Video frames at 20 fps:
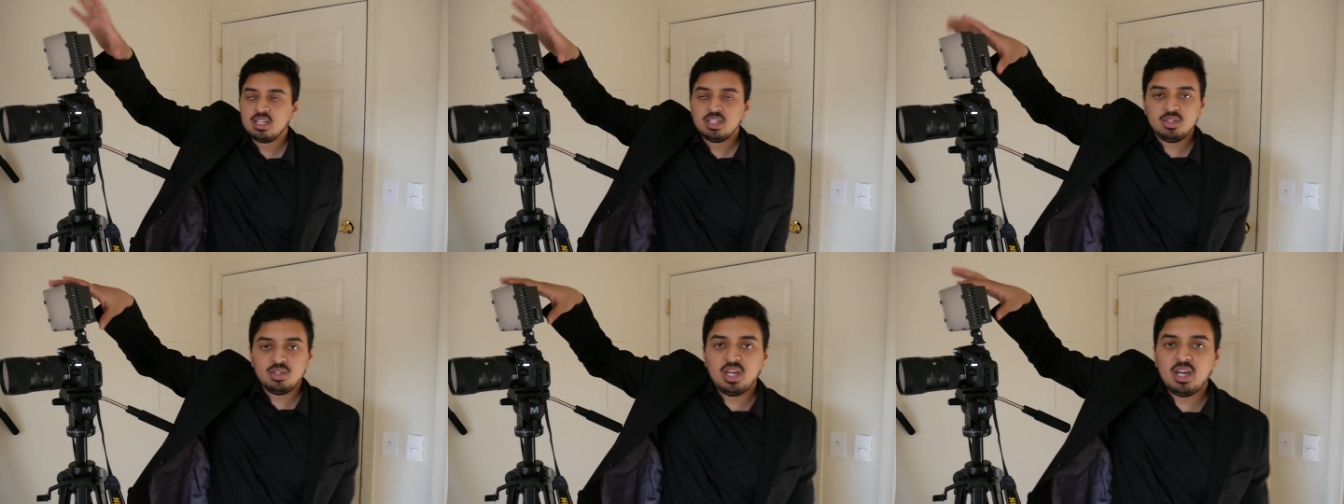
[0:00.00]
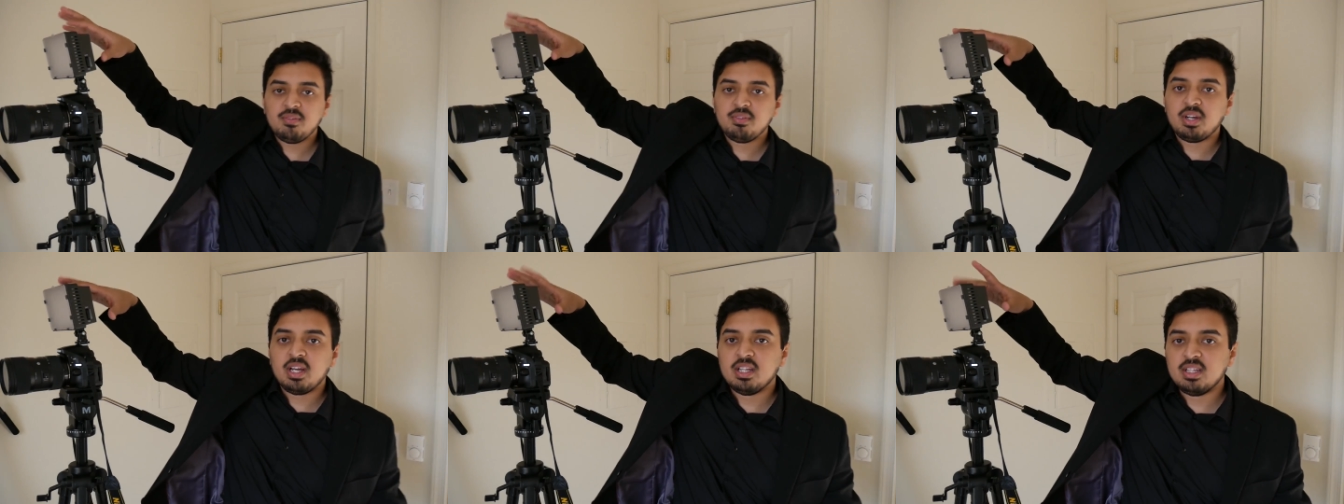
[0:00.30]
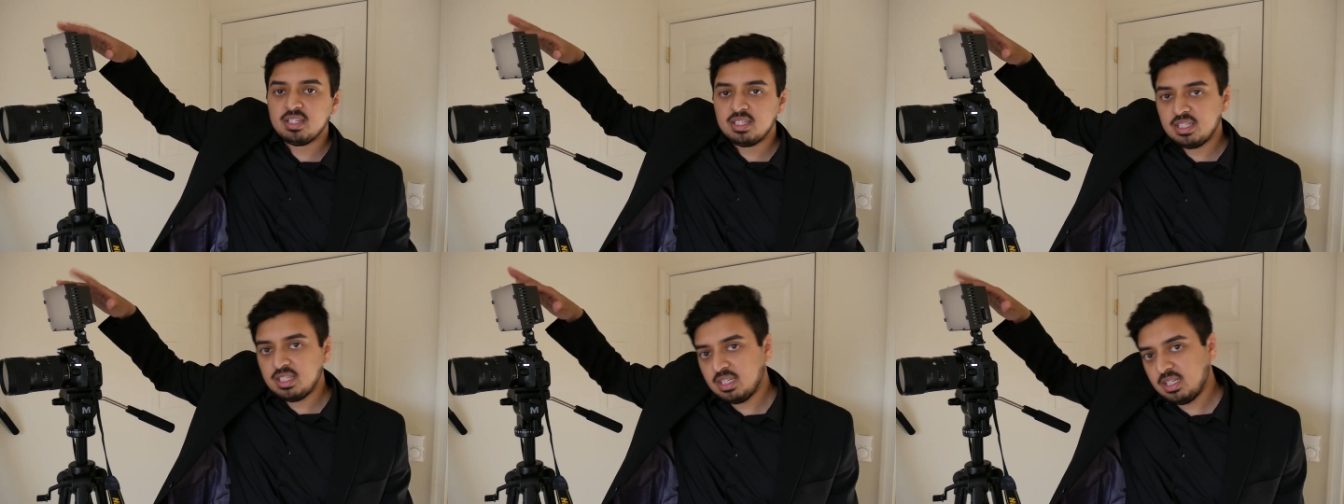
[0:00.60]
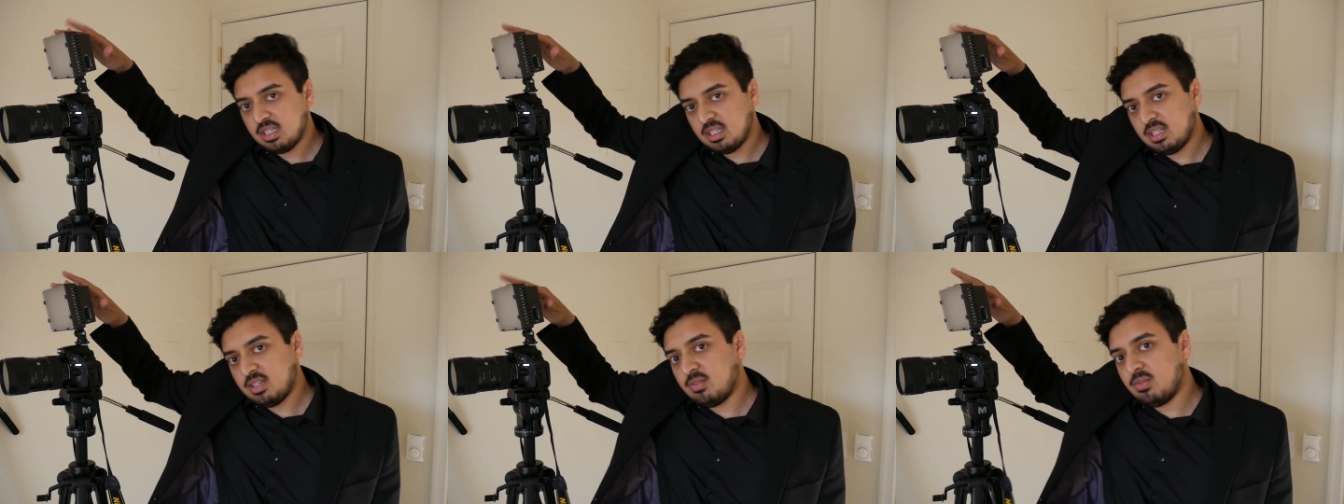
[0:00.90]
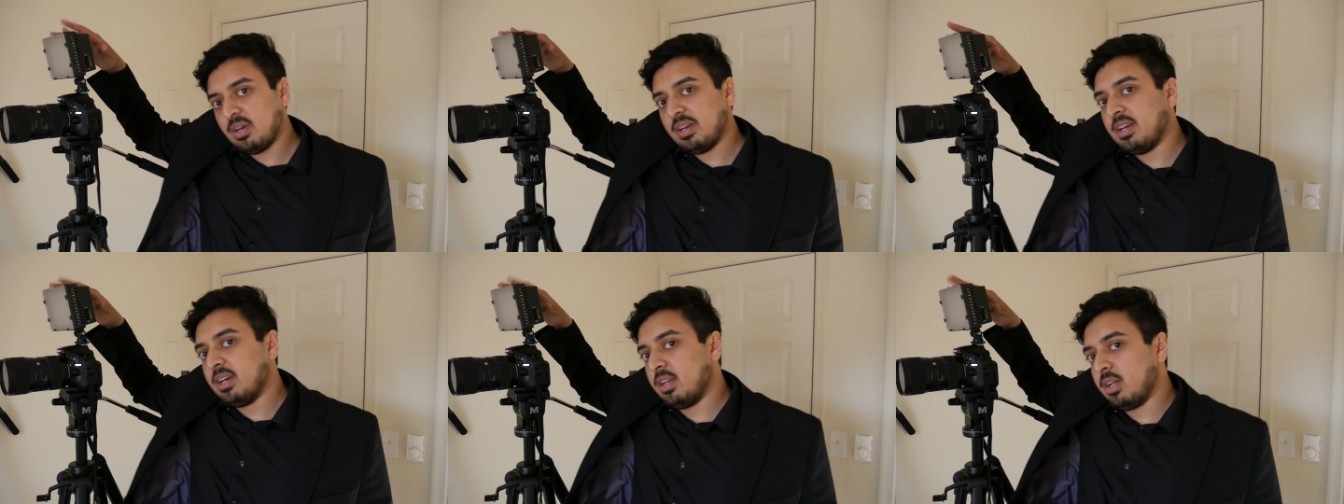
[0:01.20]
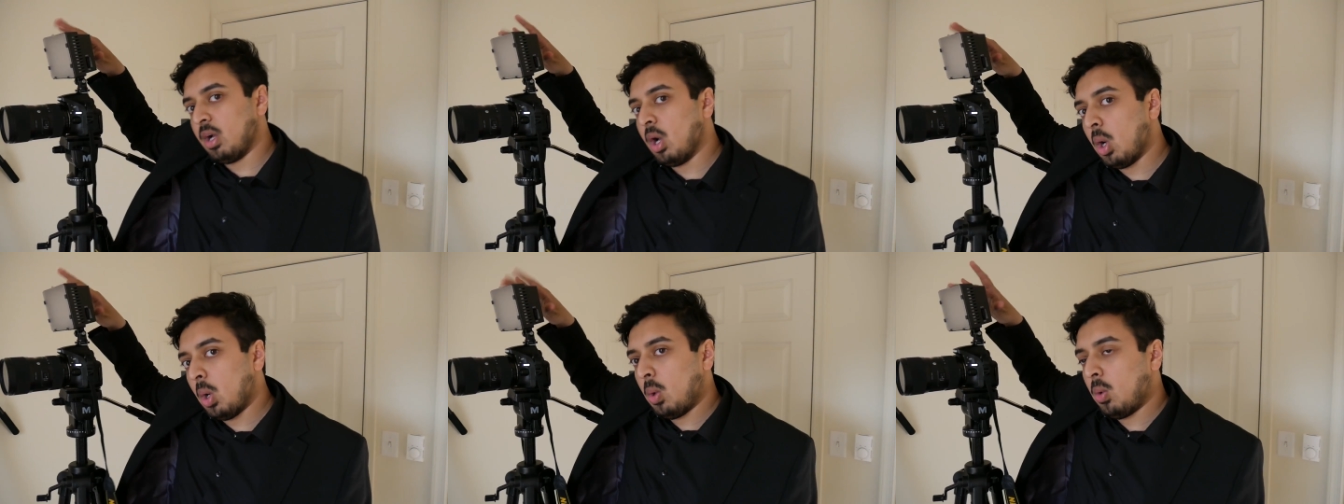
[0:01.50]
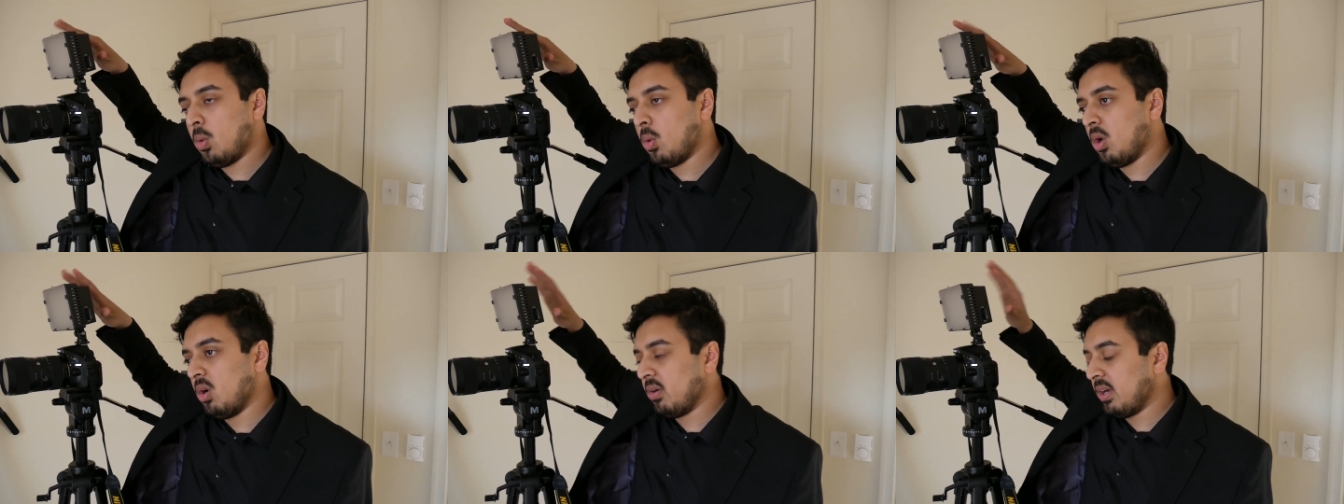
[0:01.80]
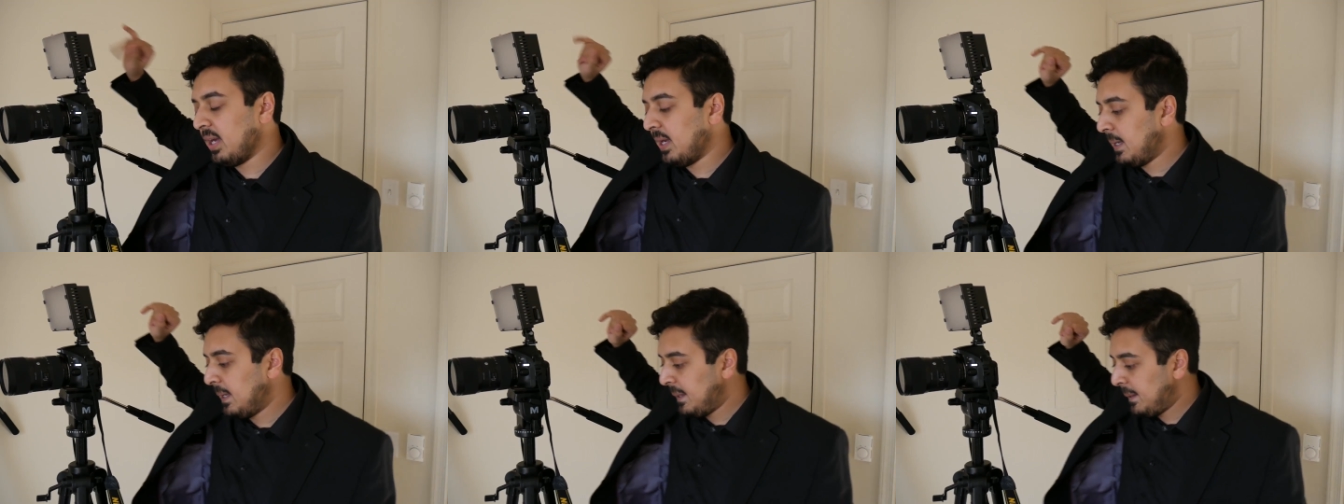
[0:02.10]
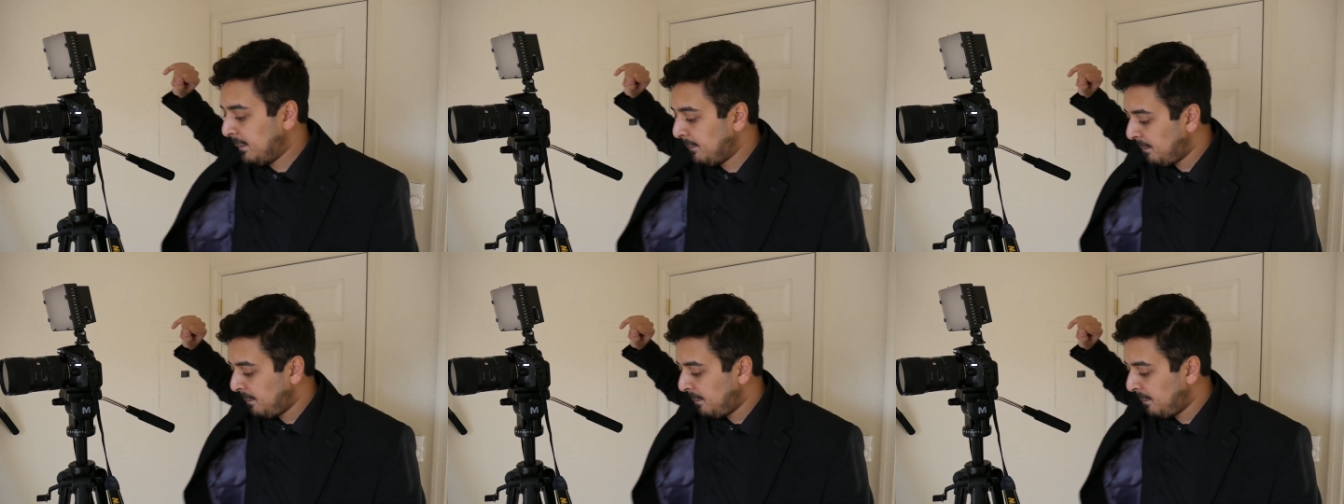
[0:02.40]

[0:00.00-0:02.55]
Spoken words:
you have your LED ready to go, okay?